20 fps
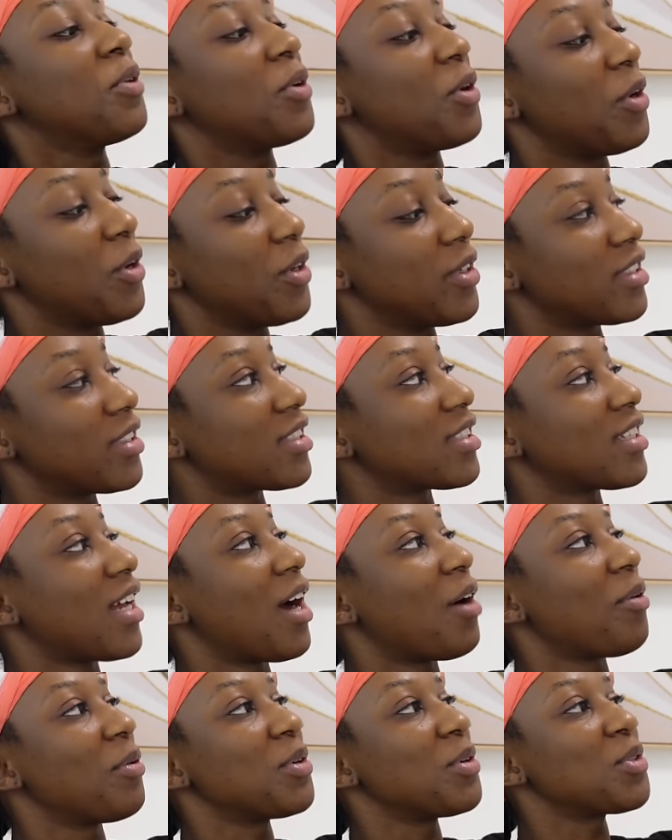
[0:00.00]
god
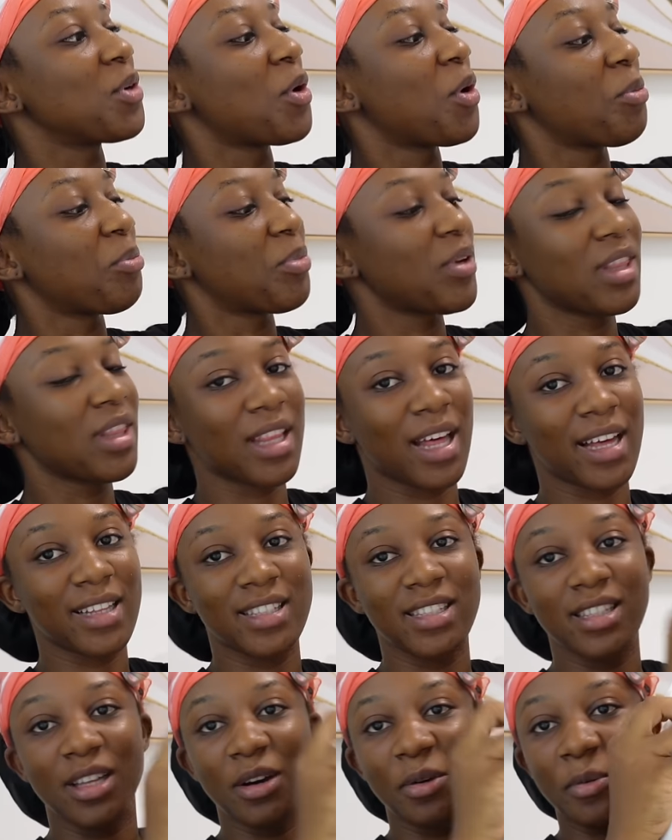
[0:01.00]
i was hoping that
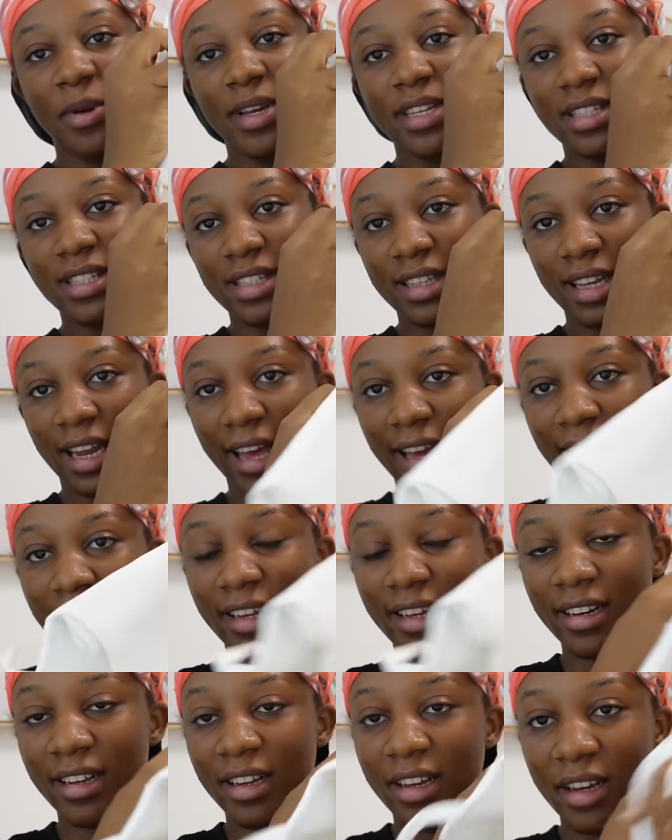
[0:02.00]
the
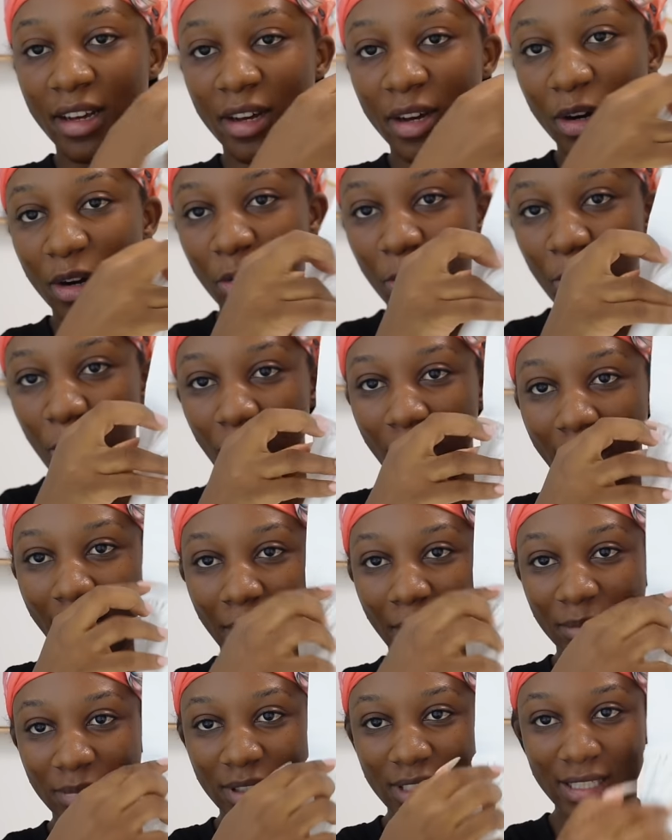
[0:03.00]
waistline will
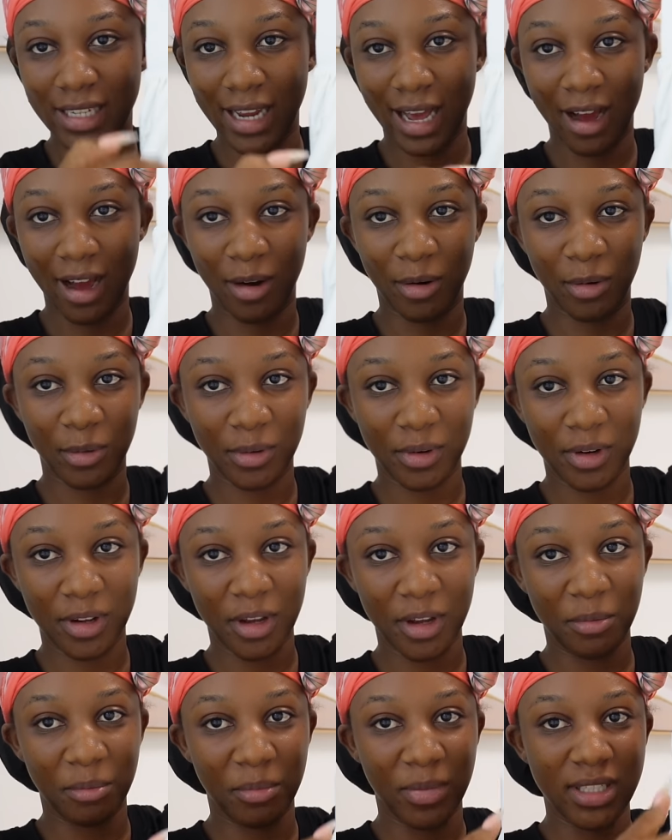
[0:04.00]
come down
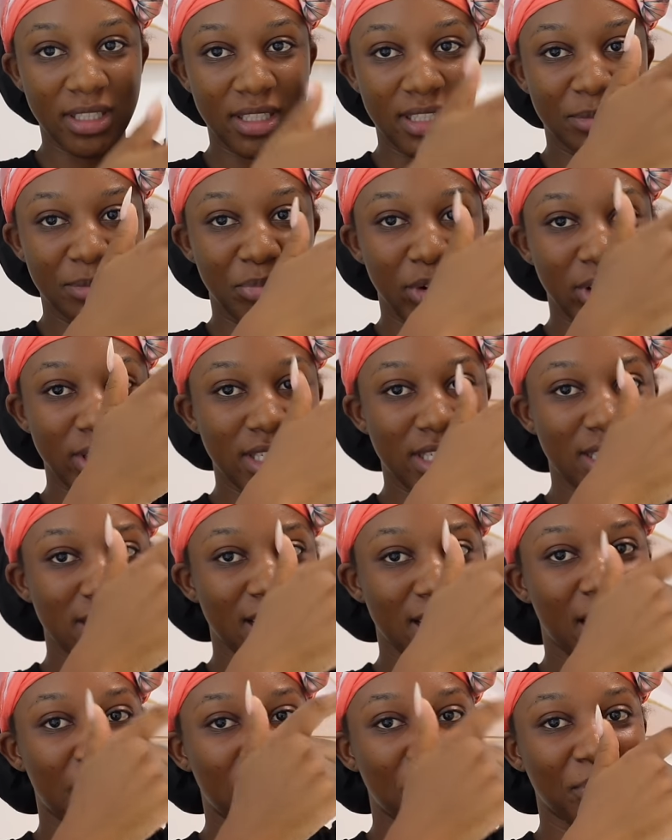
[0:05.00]
but she brought it
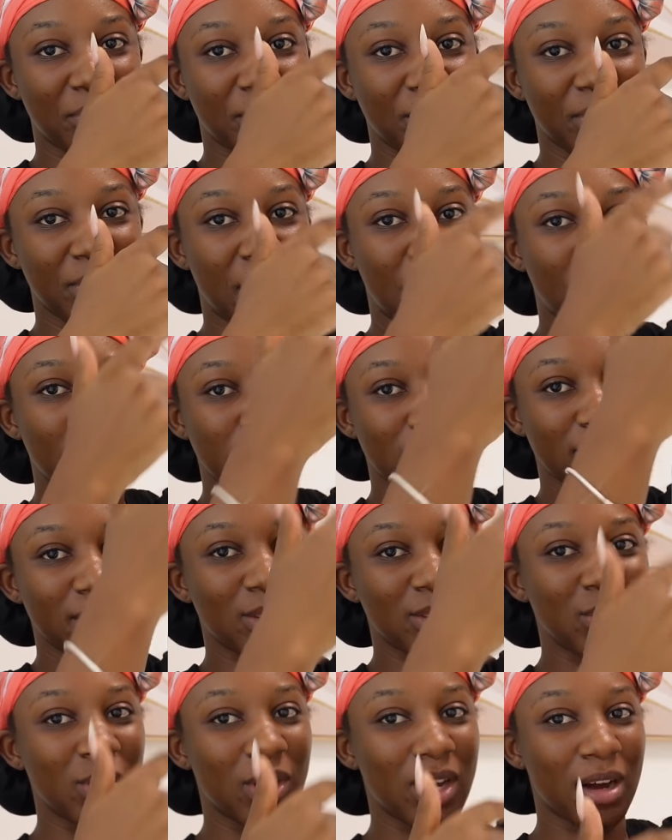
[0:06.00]
up i wanted
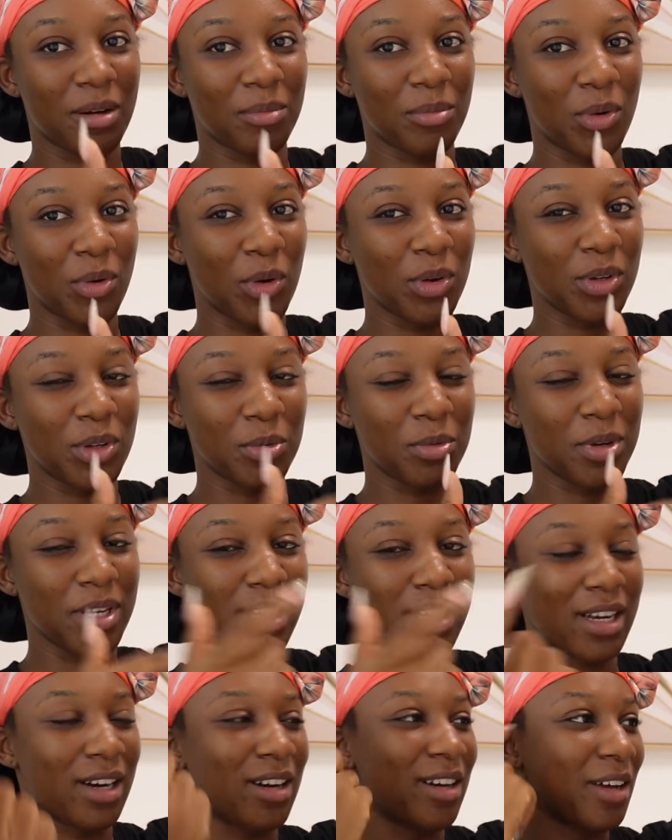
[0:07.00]
it to come all the way
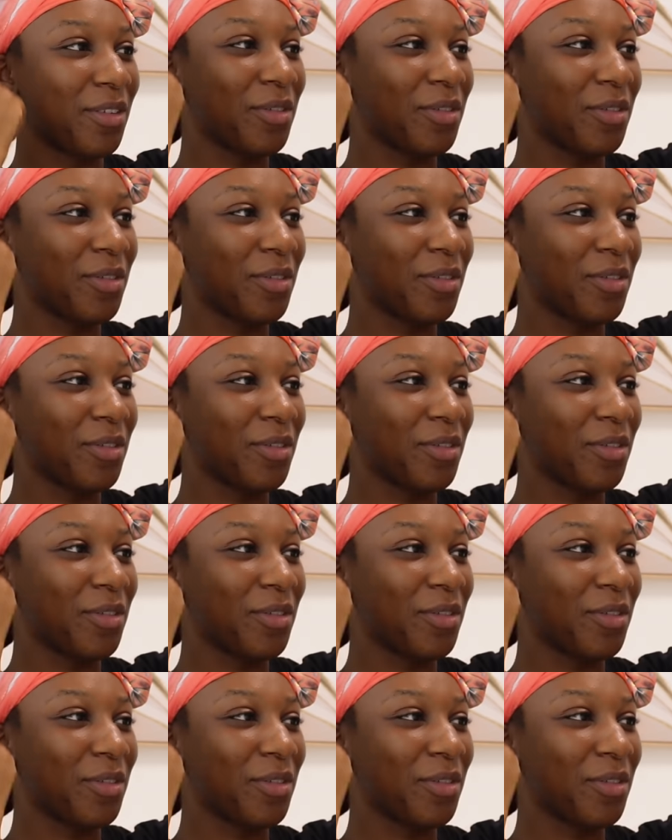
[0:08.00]
down i